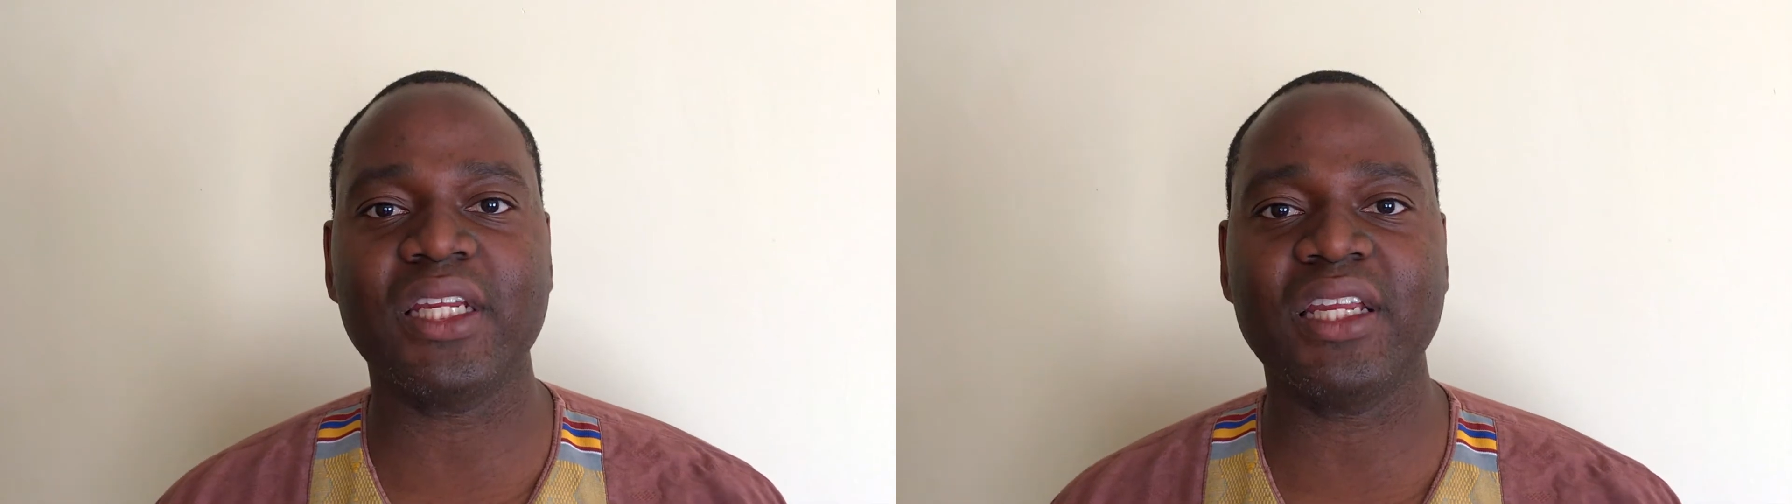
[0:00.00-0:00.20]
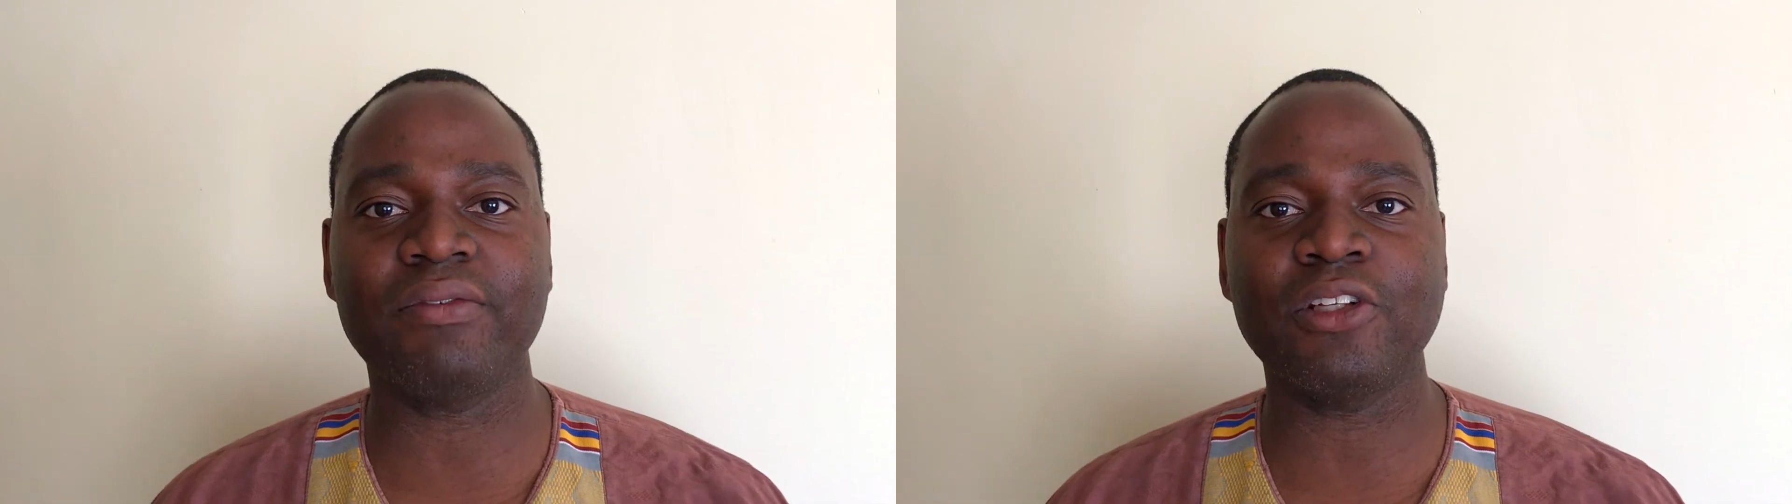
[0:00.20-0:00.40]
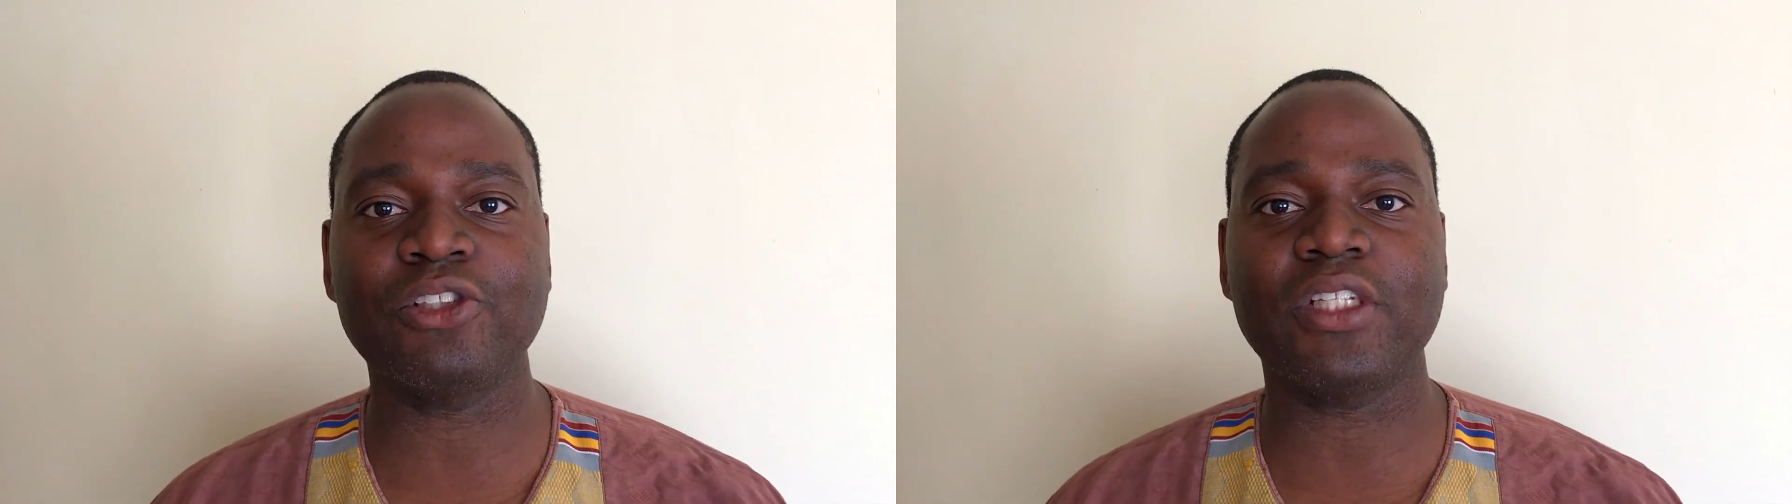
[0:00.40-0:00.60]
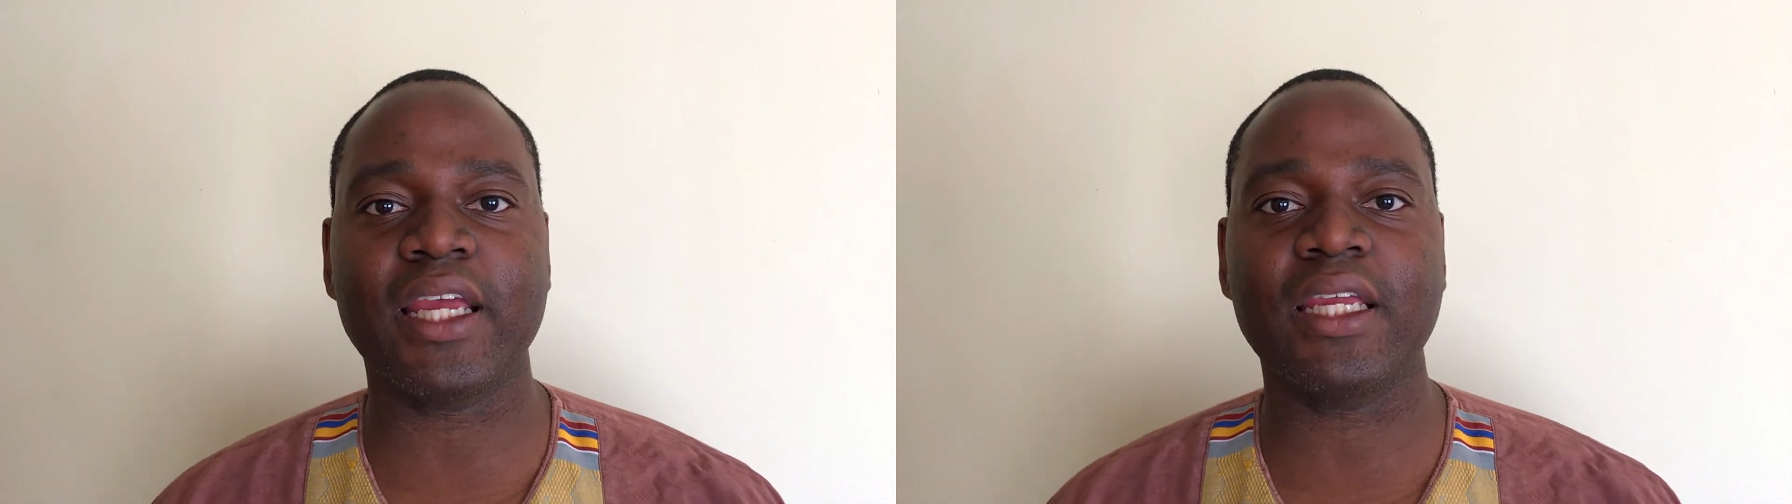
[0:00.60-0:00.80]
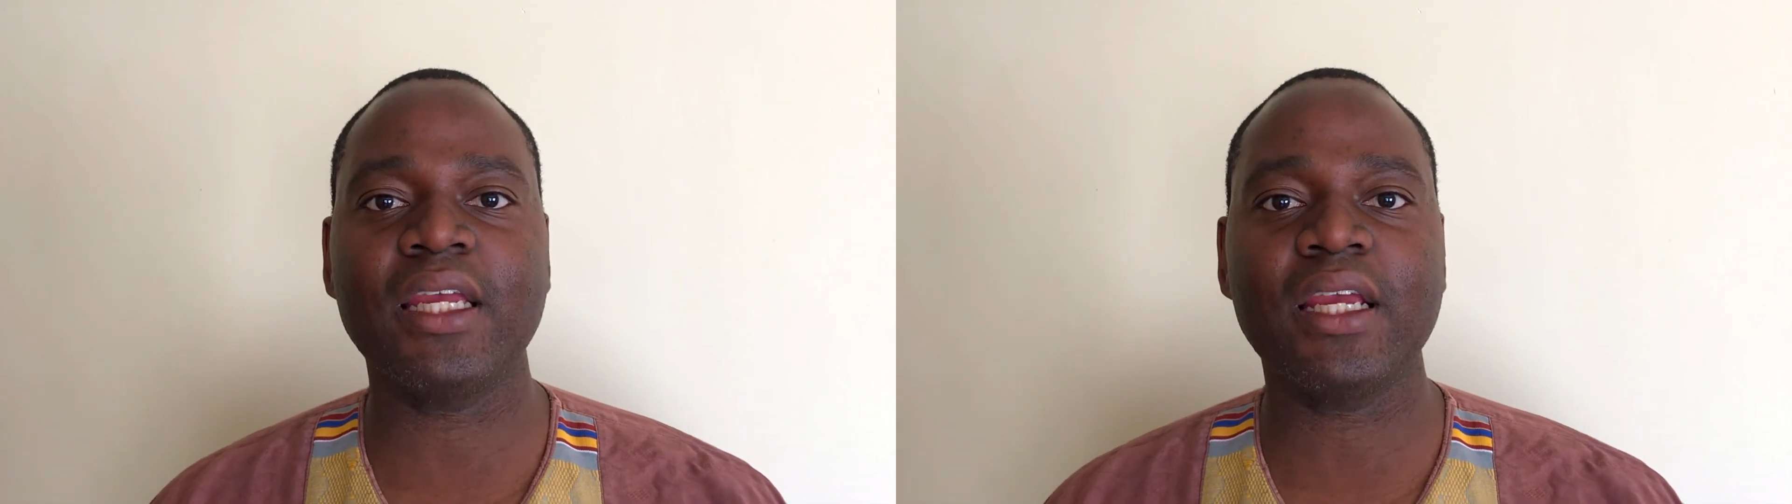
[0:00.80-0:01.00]
even
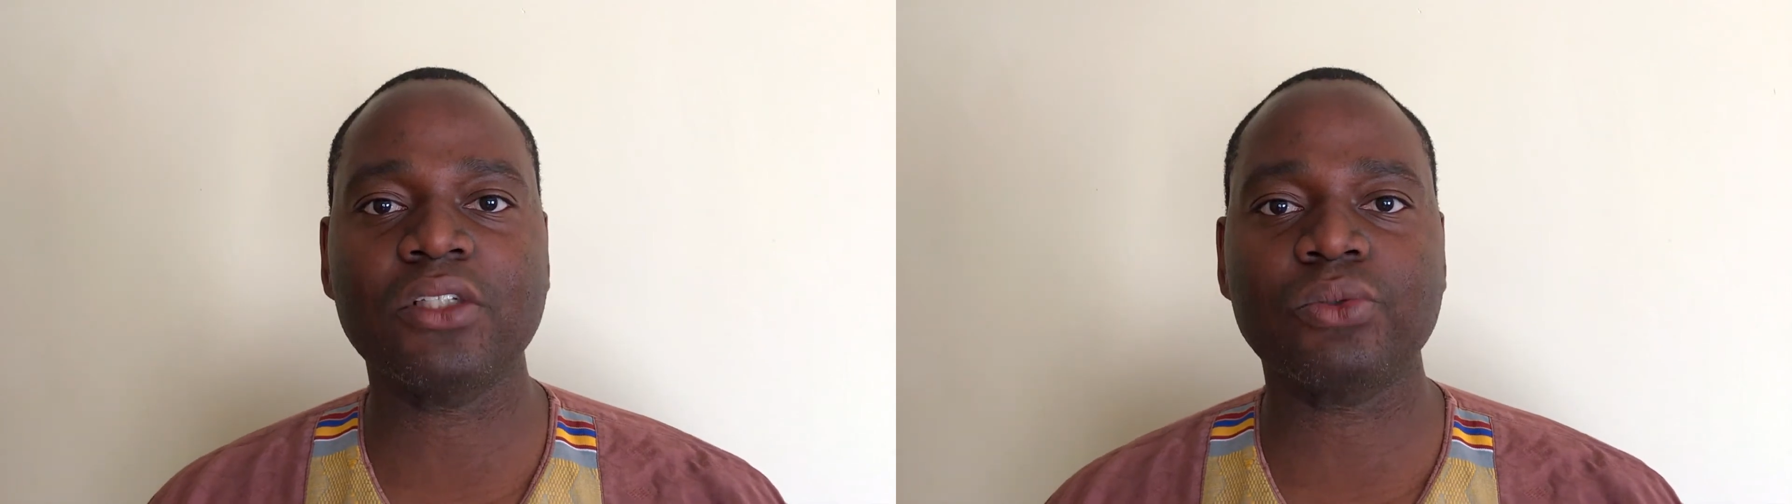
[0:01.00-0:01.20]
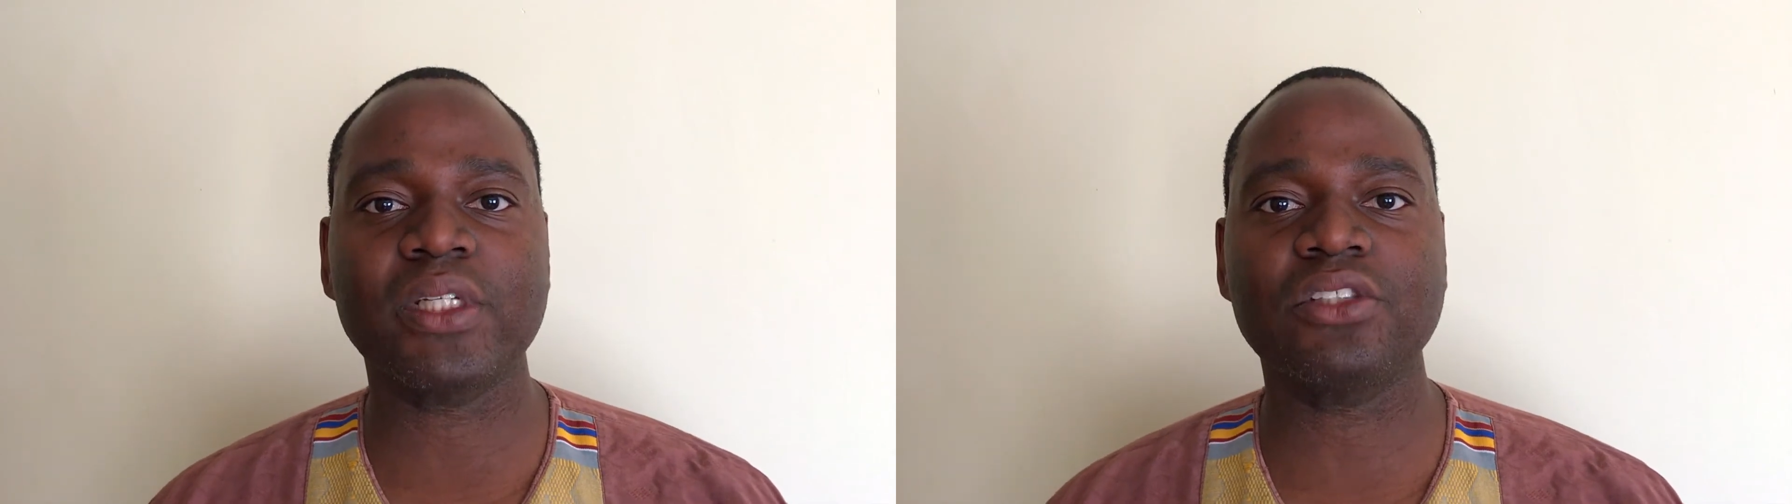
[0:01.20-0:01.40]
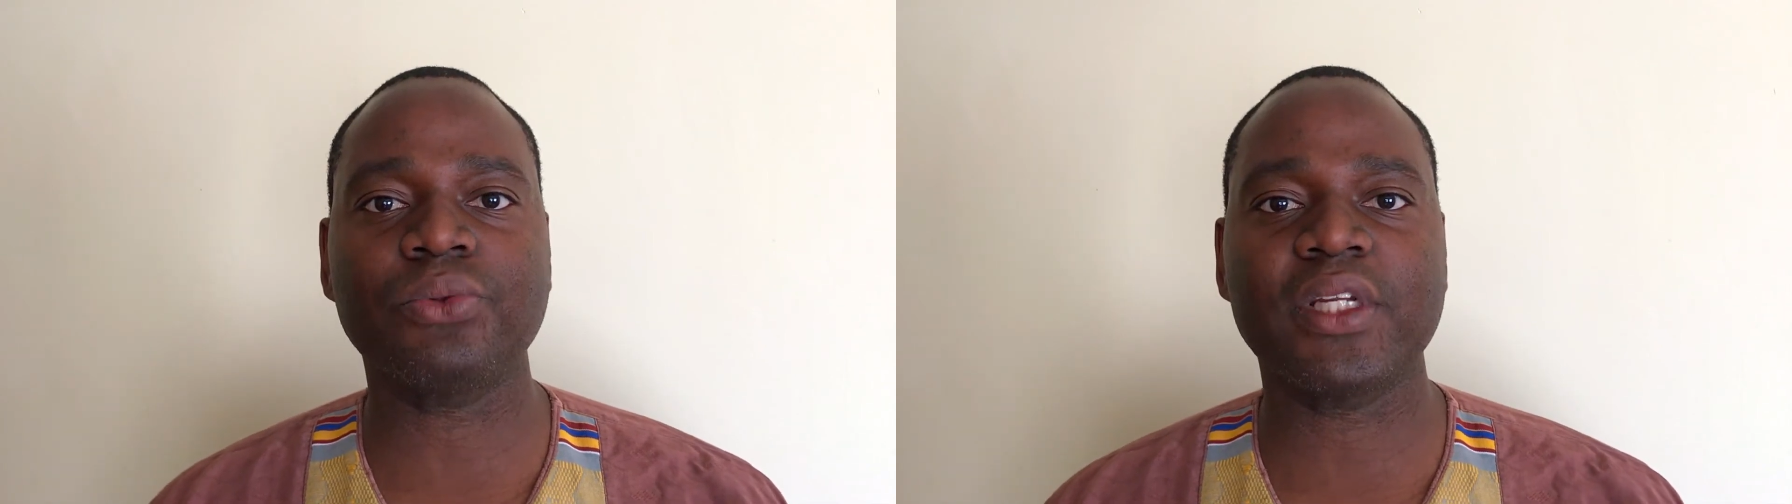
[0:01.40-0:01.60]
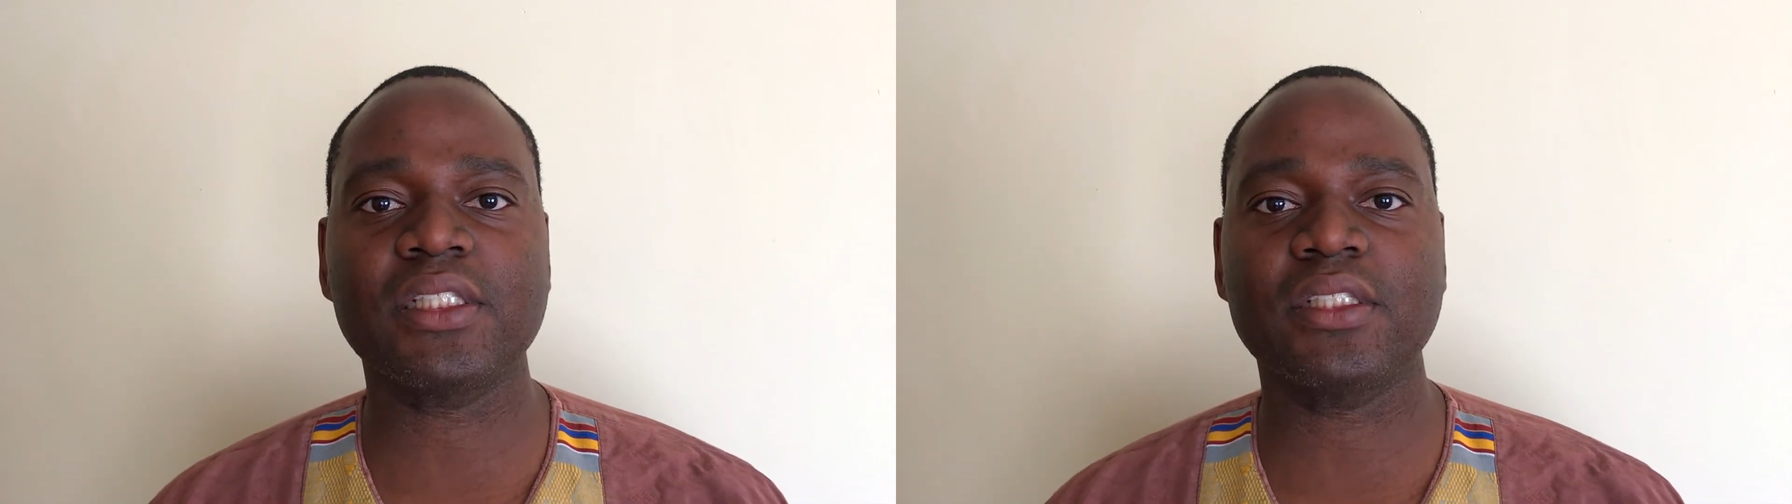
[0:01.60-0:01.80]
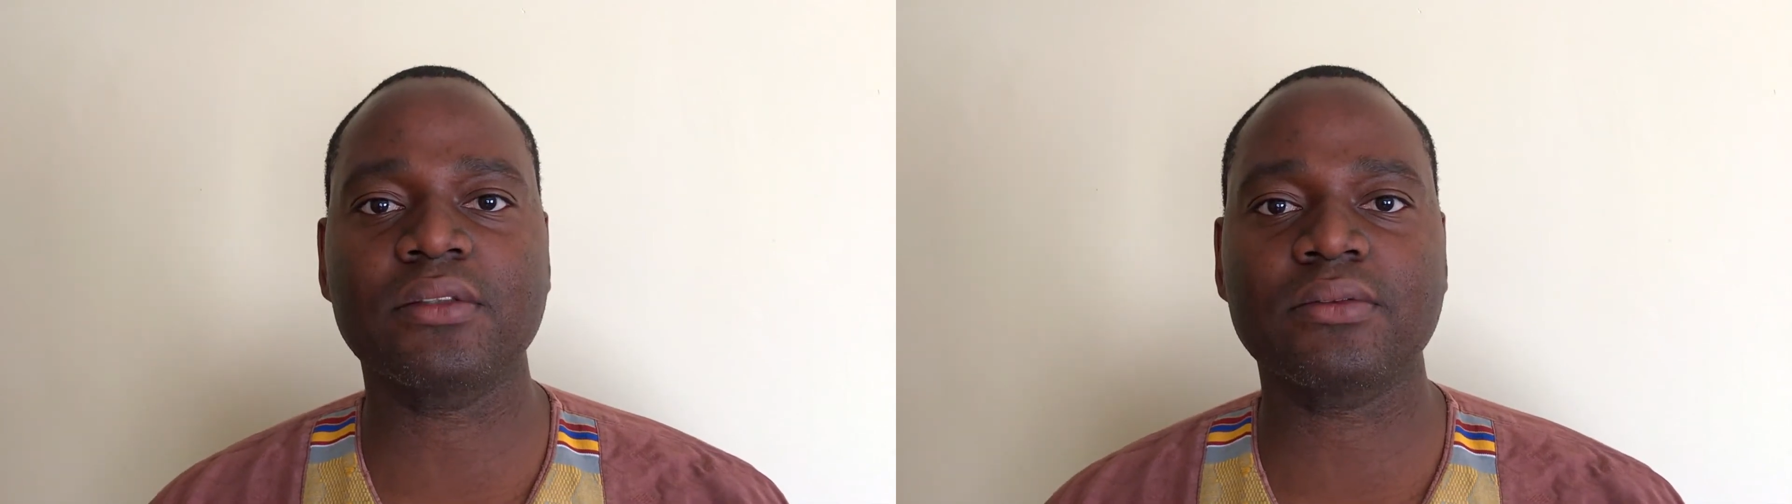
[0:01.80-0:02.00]
today in twenty twenty.